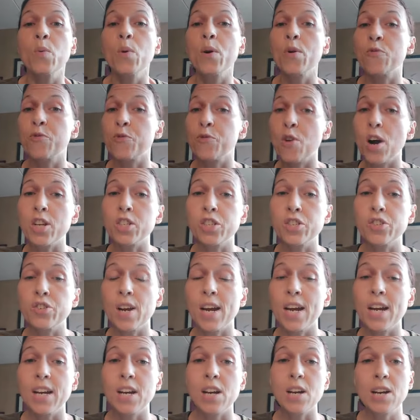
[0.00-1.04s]
we're
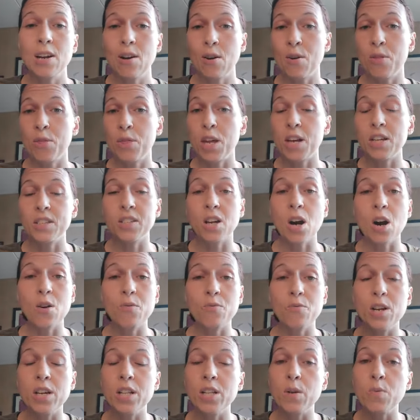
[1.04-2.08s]
frustrated or things
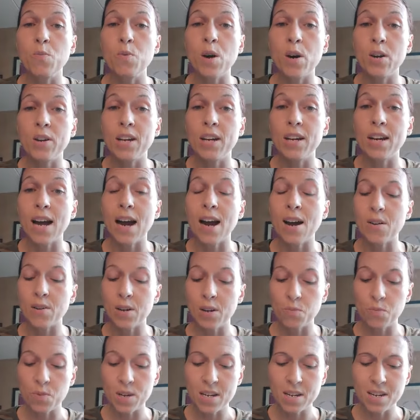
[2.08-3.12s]
aren't really working
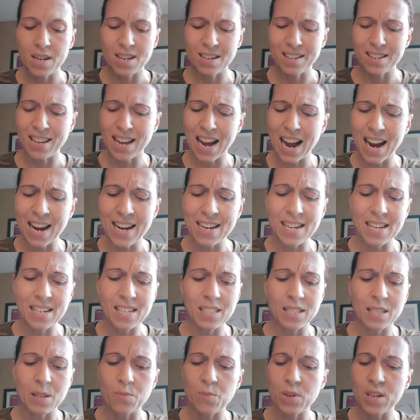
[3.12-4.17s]
out and we need
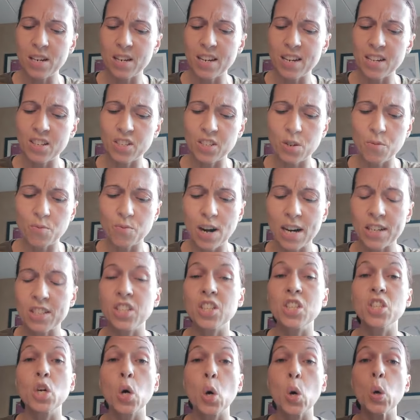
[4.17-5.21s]
guidance and we need
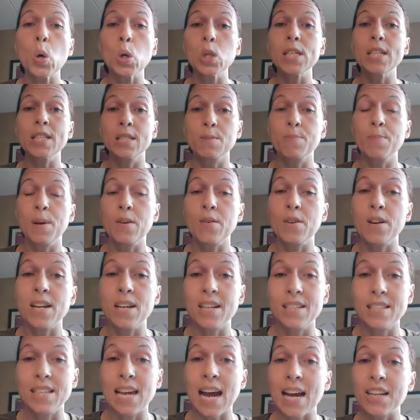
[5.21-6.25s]
direction, the Holy Spirit
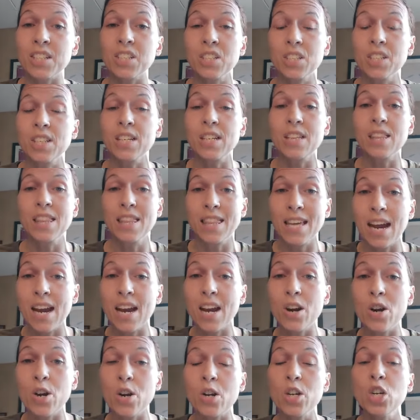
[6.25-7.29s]
is actually
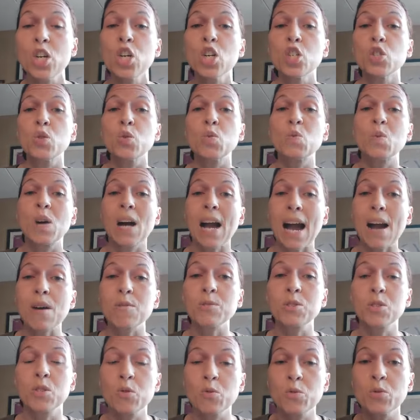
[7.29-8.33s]
there to
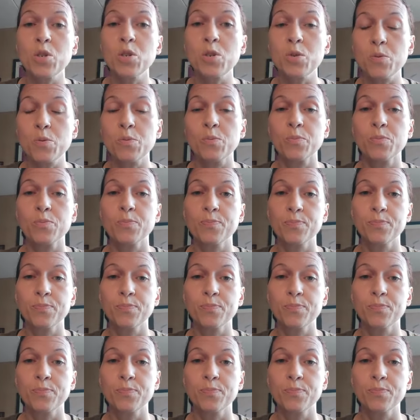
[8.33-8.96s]
counsel you.